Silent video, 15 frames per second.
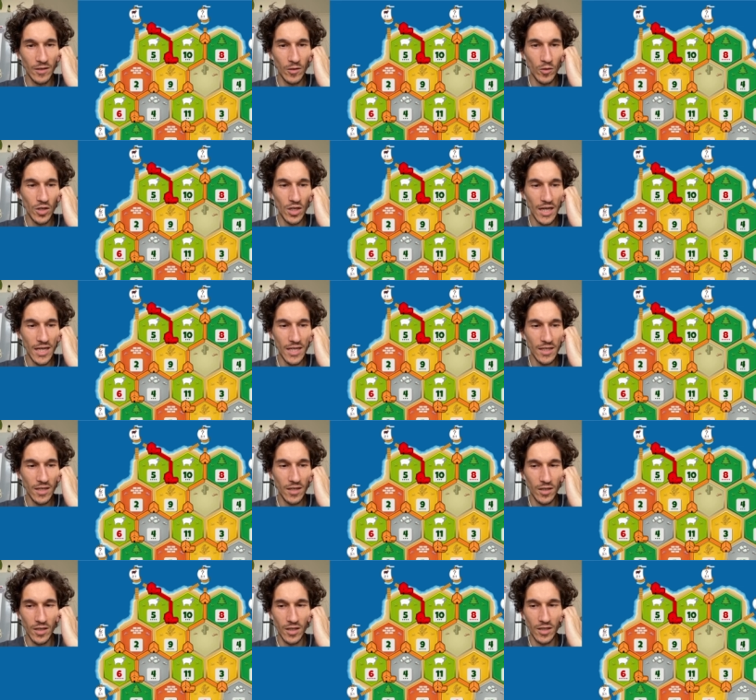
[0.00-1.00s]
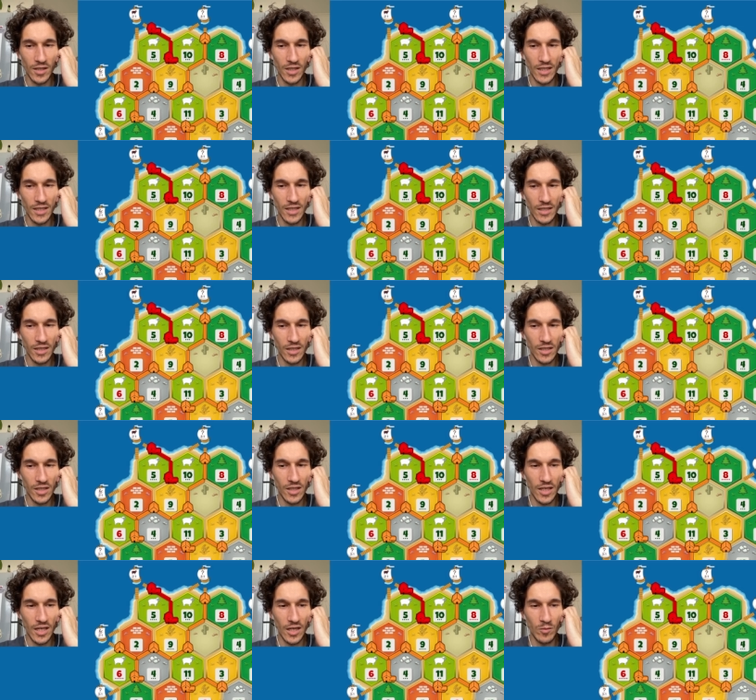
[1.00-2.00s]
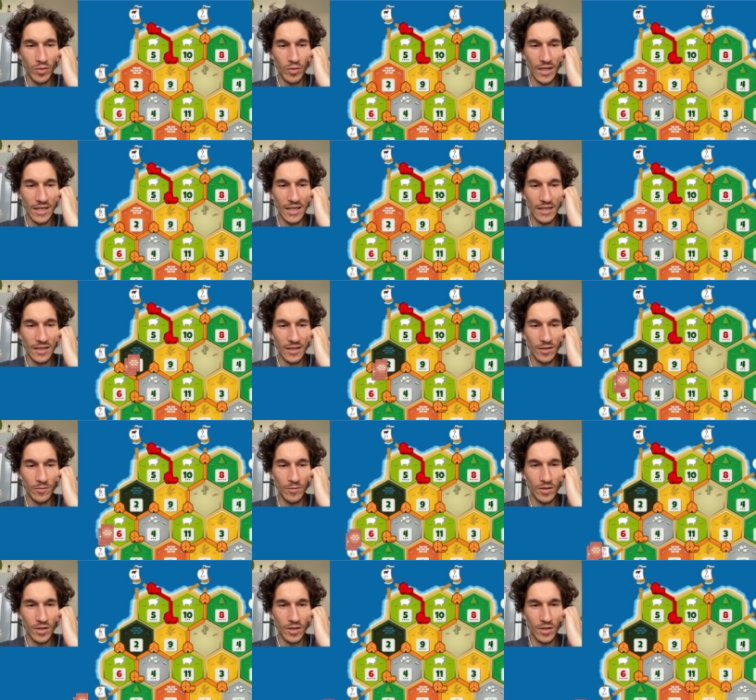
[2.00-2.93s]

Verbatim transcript: Okay, uh, I guess let's skip. I cannot even...